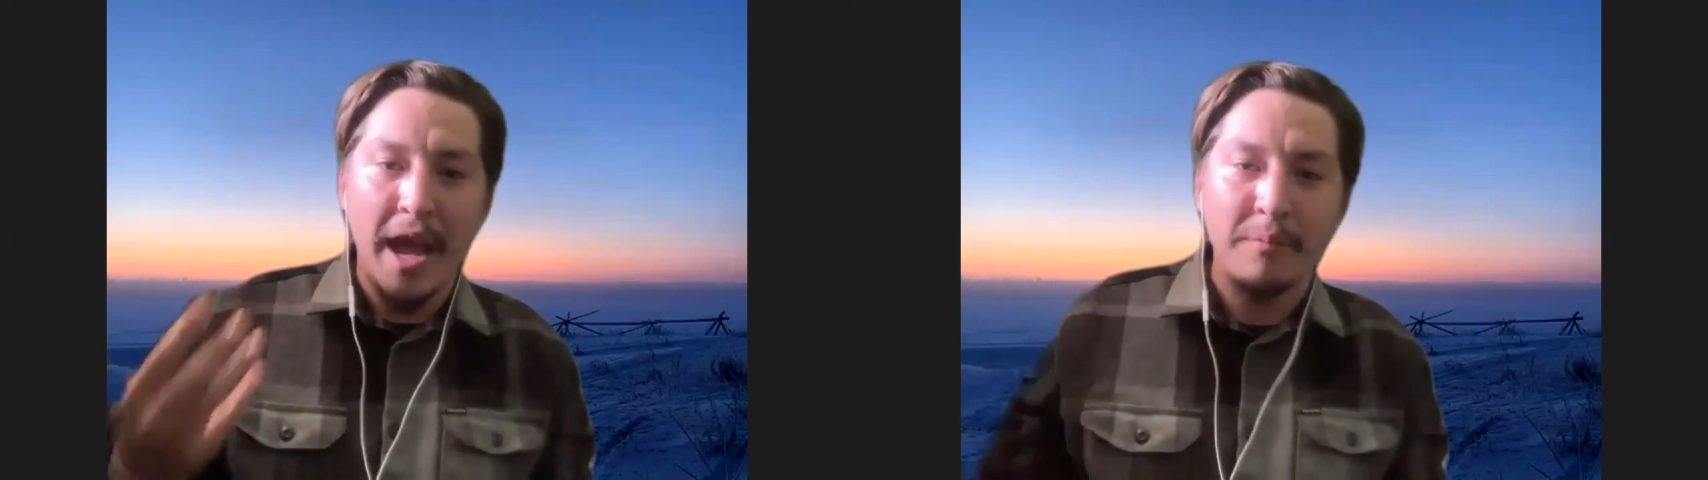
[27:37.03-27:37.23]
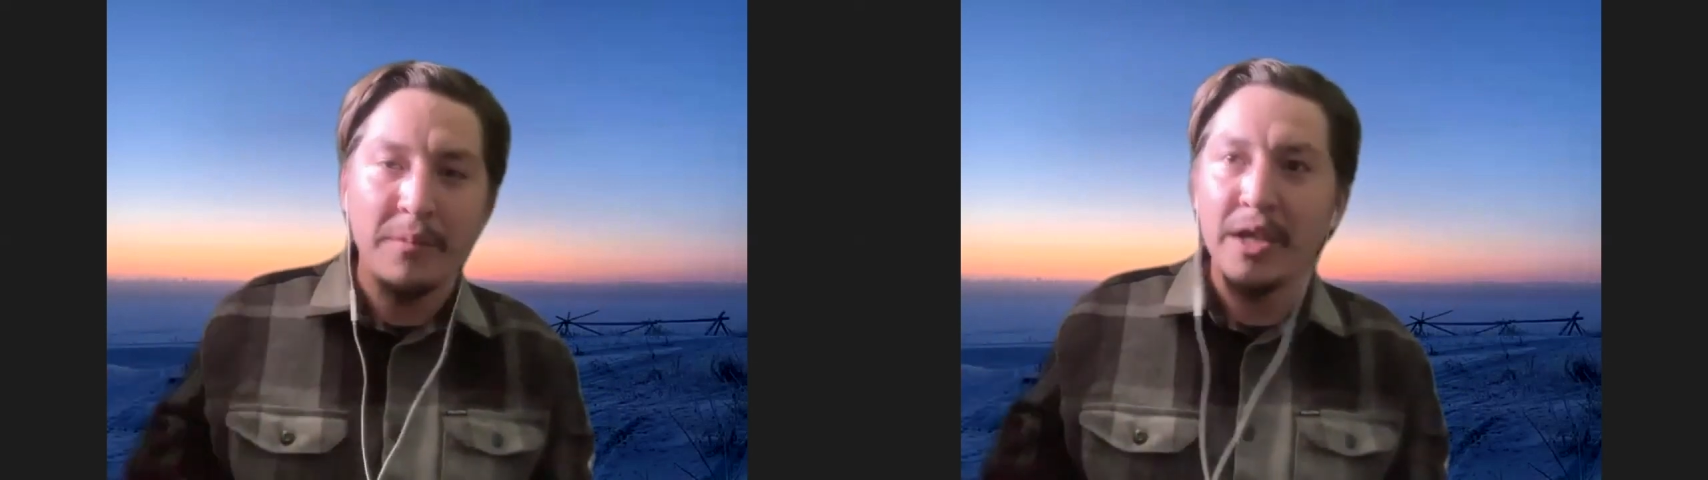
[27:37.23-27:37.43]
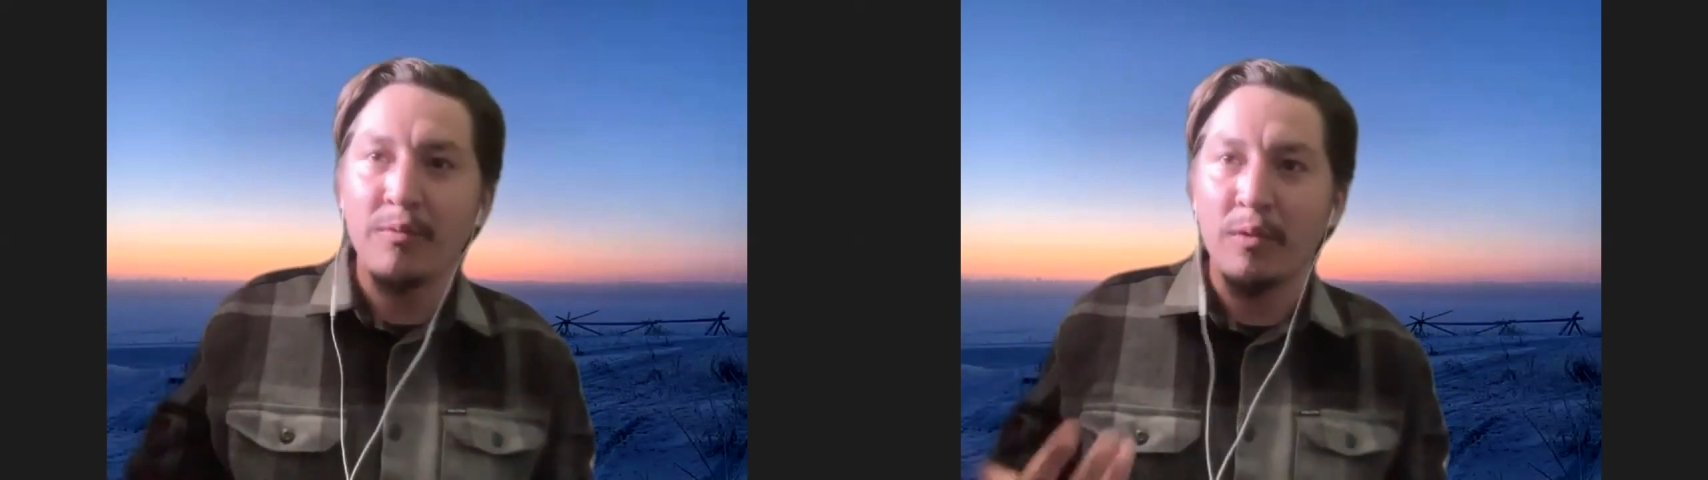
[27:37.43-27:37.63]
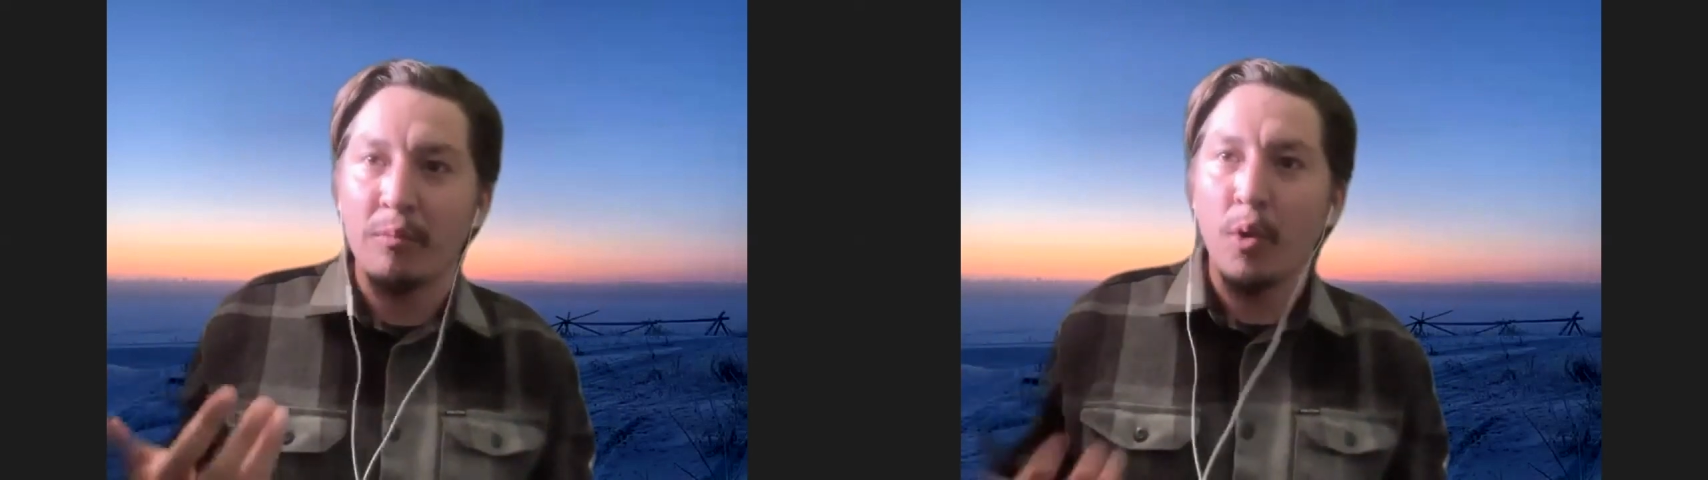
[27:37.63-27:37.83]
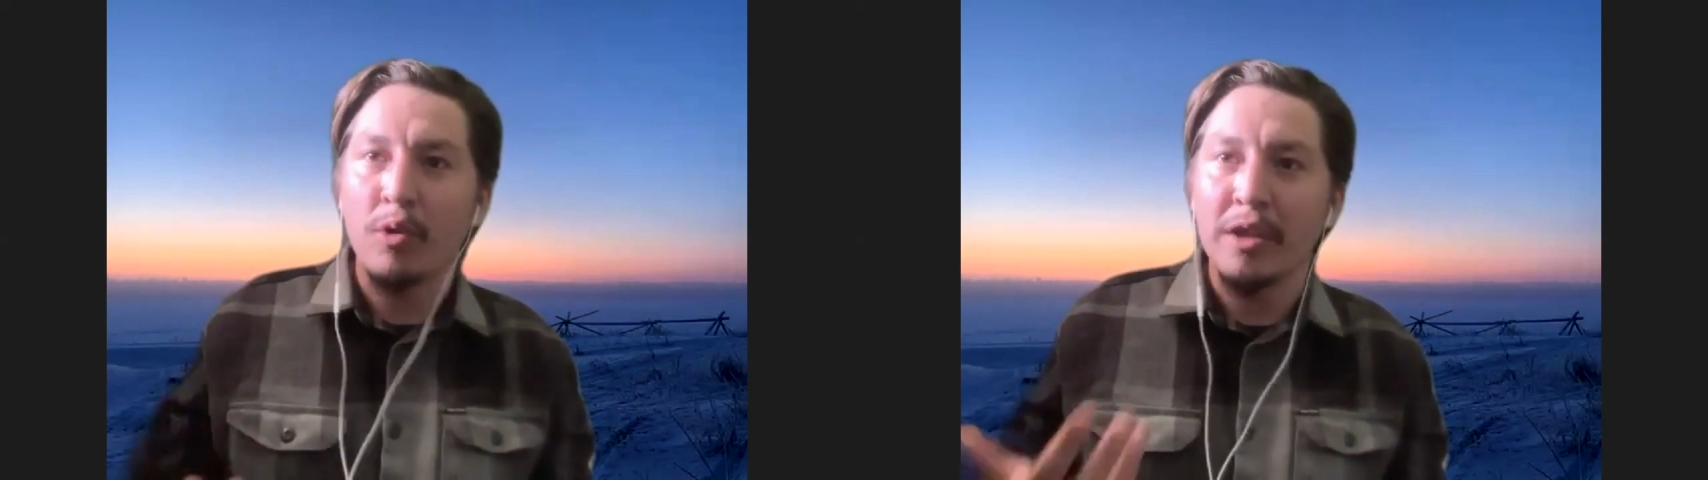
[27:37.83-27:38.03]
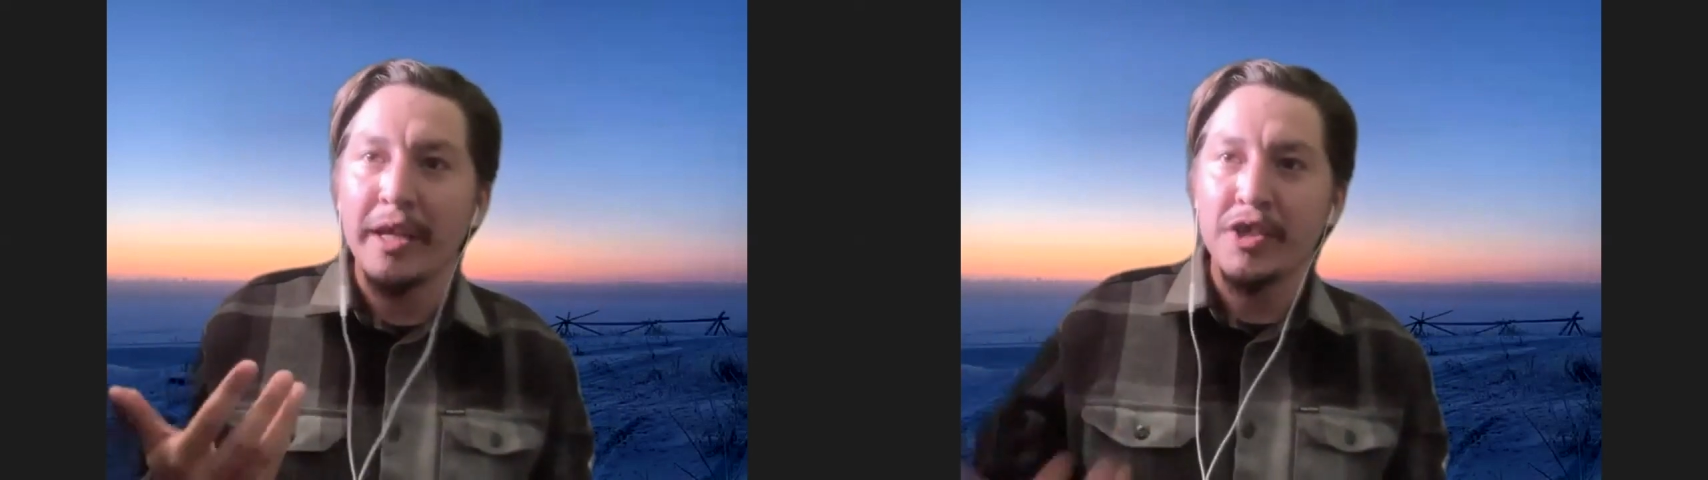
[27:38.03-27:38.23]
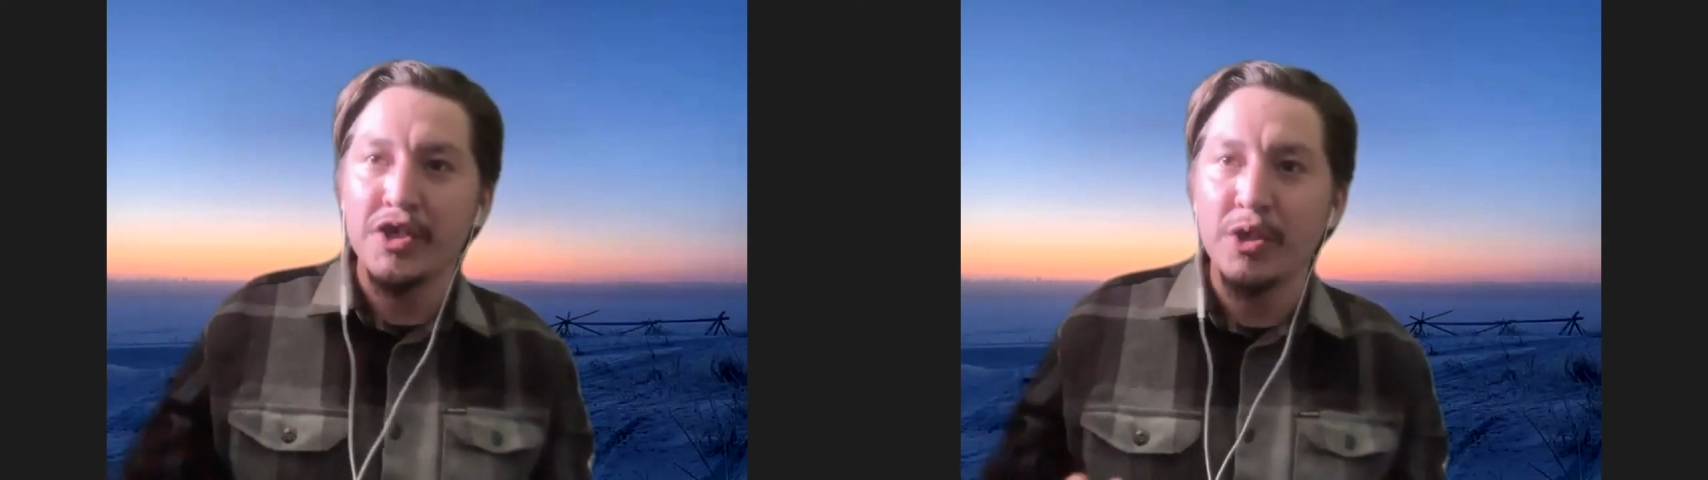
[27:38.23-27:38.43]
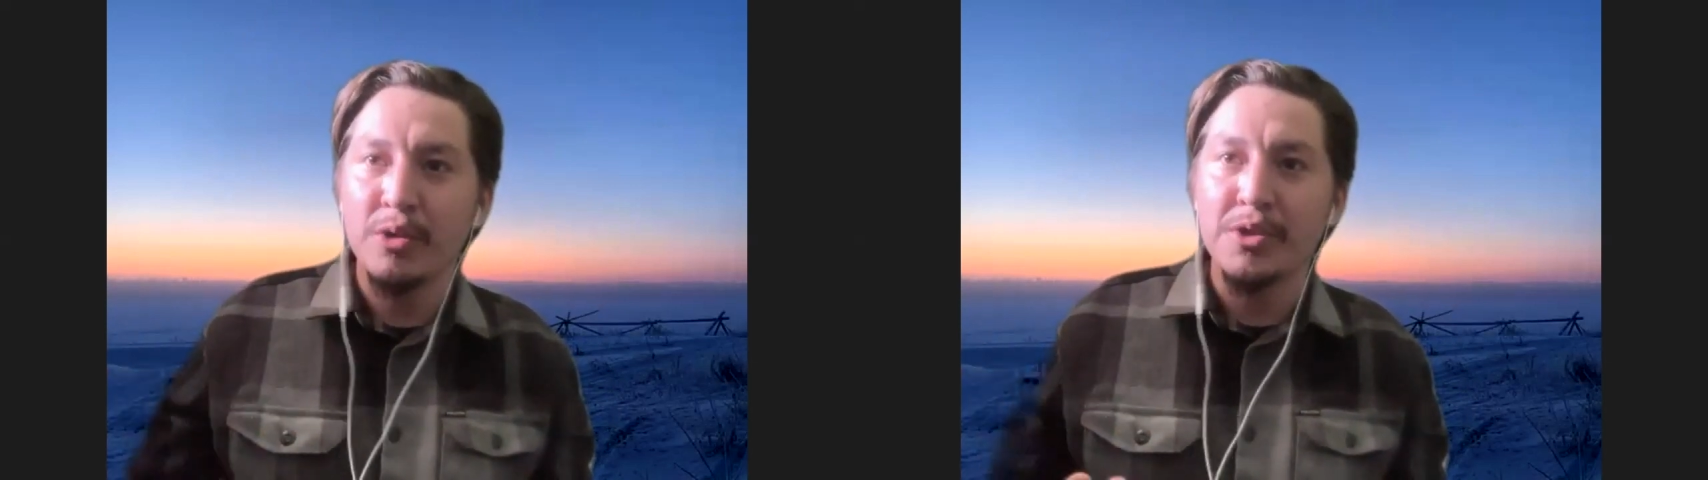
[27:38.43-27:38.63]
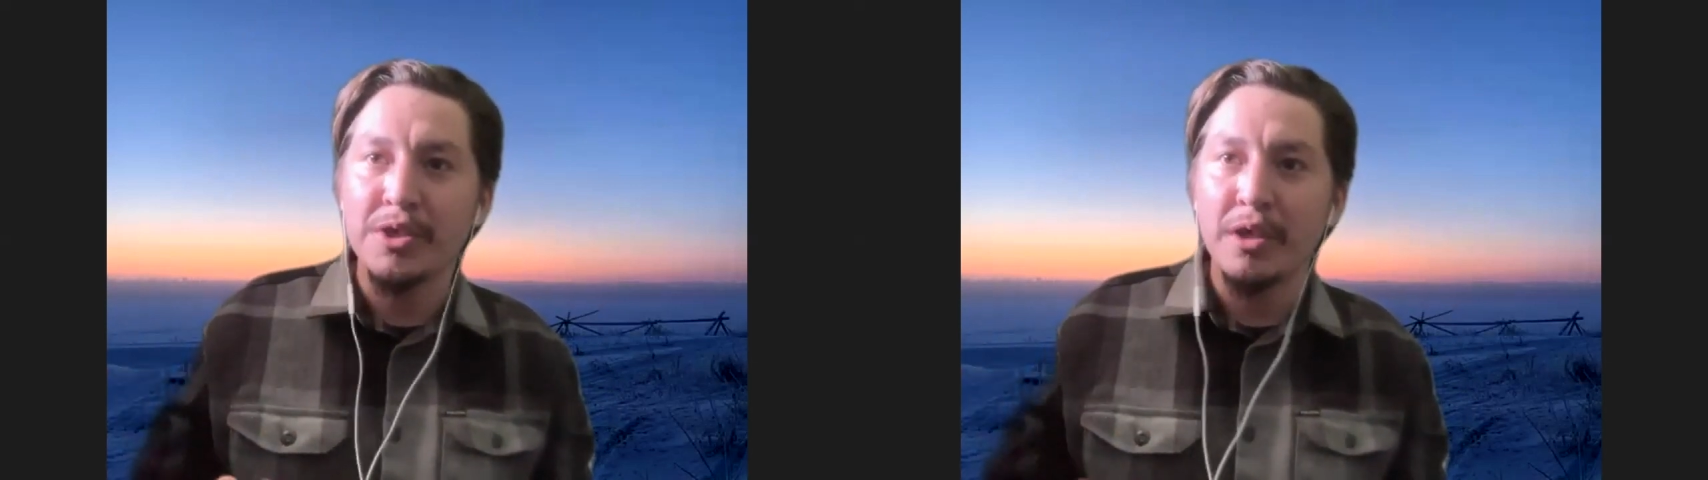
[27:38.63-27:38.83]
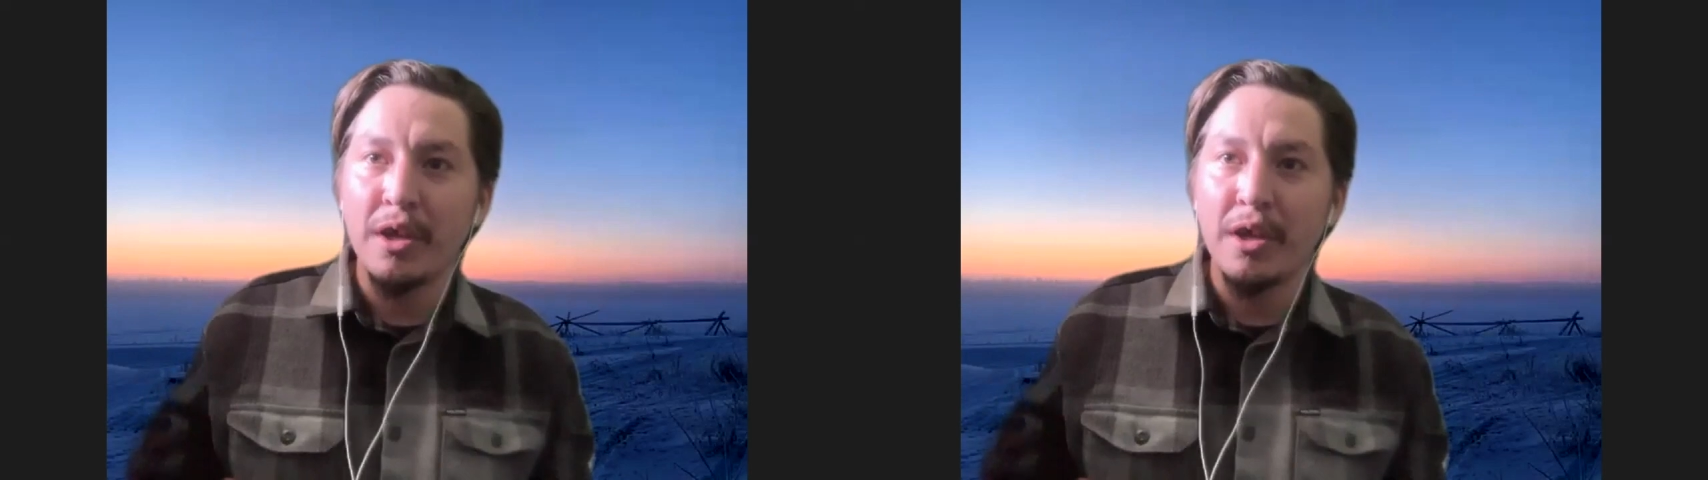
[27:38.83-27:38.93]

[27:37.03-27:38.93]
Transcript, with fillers: empty for moral issues?